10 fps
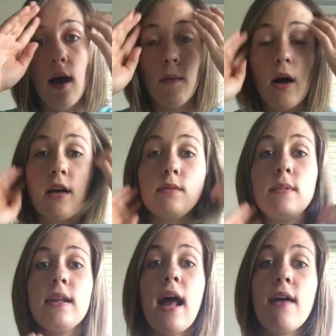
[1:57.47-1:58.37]
caused
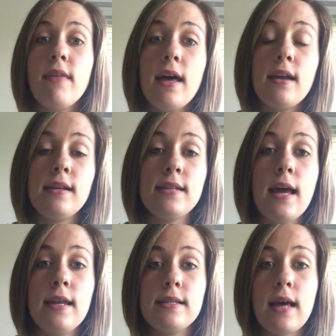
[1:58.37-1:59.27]
me to have that
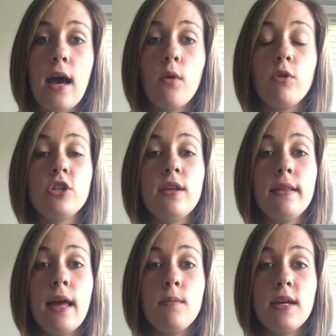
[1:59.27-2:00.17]
anxiety attack, which then
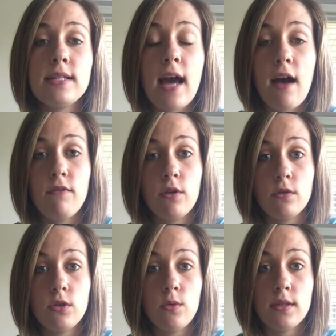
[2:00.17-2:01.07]
led me to have those
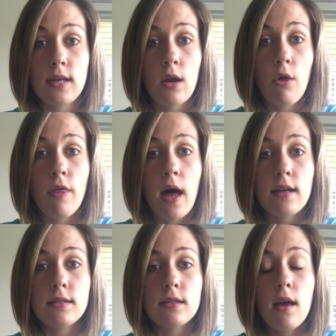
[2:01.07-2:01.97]
suicidal
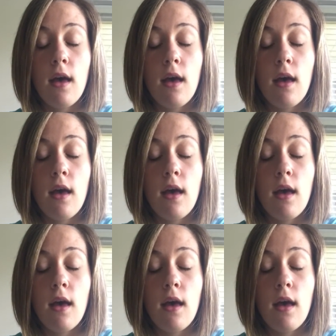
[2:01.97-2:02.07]
thoughts.